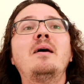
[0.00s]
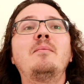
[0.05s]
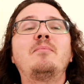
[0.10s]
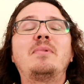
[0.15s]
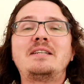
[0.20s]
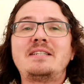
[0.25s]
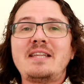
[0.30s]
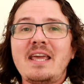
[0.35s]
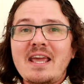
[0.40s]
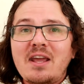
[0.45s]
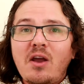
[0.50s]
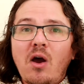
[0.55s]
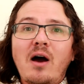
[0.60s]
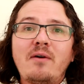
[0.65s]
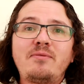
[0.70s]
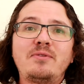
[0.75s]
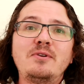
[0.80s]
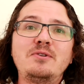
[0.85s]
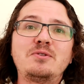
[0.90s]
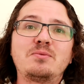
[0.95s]
but take
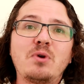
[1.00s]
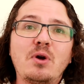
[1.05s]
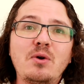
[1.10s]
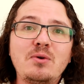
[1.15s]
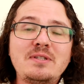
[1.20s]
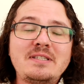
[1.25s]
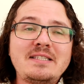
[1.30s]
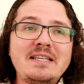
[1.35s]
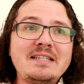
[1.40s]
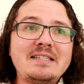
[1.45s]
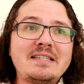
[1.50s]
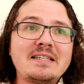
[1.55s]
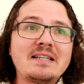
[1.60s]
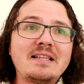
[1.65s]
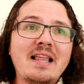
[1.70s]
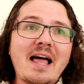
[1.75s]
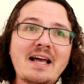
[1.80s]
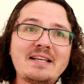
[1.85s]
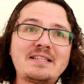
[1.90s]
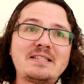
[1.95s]
off those rose-tinted
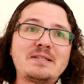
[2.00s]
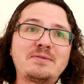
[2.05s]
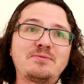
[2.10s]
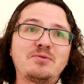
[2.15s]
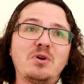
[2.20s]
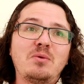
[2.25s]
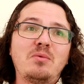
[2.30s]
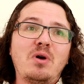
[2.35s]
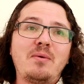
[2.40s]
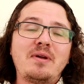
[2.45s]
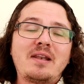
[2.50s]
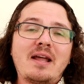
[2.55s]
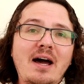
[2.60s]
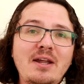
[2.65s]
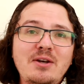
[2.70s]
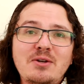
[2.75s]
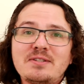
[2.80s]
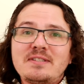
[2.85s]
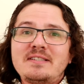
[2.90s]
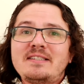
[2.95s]
glasses for a moment.
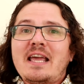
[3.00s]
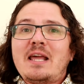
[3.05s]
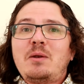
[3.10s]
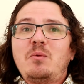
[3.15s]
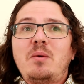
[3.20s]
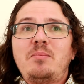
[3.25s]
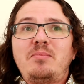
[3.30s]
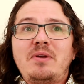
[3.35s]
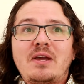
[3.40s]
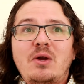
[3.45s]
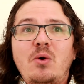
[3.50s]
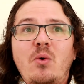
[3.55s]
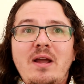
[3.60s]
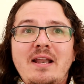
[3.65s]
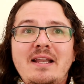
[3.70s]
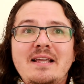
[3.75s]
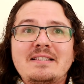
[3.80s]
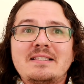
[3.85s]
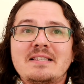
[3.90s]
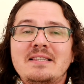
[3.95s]
Understand what
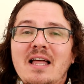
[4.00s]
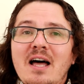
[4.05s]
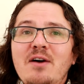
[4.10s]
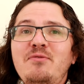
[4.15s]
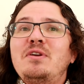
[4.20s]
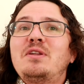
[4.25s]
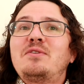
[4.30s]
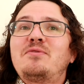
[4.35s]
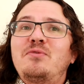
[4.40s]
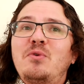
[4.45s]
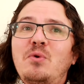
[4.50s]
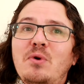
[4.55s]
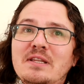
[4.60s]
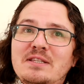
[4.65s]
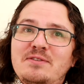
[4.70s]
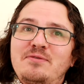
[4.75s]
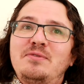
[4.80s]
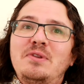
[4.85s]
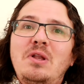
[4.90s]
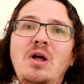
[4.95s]
Bitcoin is. Love it for
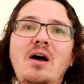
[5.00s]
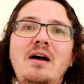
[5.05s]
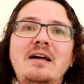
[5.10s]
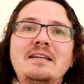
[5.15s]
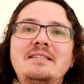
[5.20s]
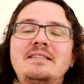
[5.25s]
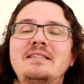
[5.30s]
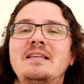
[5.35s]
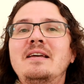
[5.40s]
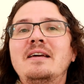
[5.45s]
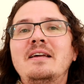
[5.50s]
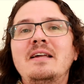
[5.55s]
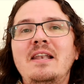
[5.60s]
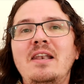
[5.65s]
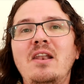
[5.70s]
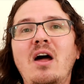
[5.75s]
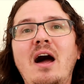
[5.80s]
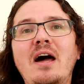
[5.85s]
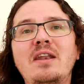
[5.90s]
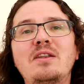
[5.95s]
its flaws,
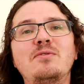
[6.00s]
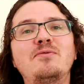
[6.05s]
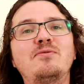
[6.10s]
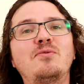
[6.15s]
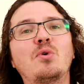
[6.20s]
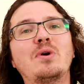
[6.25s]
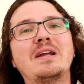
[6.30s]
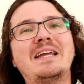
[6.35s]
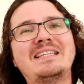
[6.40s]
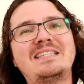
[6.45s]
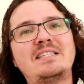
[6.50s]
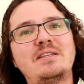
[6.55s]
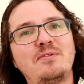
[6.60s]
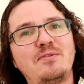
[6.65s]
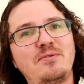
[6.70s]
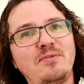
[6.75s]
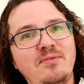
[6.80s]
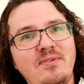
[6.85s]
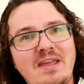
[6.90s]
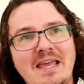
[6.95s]
not for its
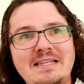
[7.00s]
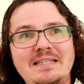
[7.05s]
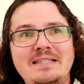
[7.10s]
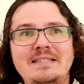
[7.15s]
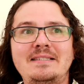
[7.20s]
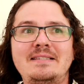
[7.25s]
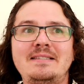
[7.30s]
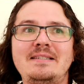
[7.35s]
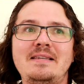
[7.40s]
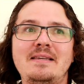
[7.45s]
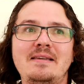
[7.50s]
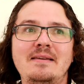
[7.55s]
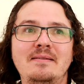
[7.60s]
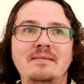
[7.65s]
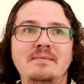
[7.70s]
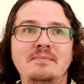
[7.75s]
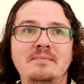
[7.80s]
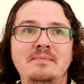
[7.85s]
fantasy.